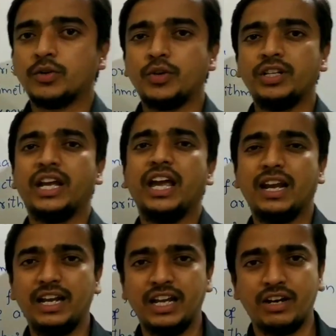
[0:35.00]
So in the
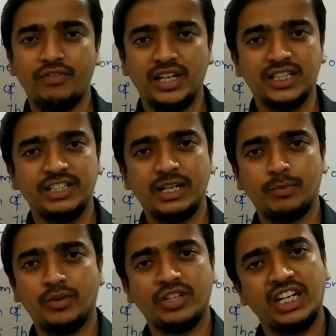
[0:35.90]
earlier we learnt
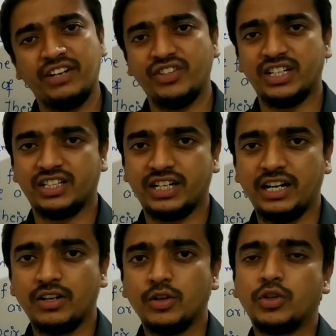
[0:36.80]
about the divisions, right?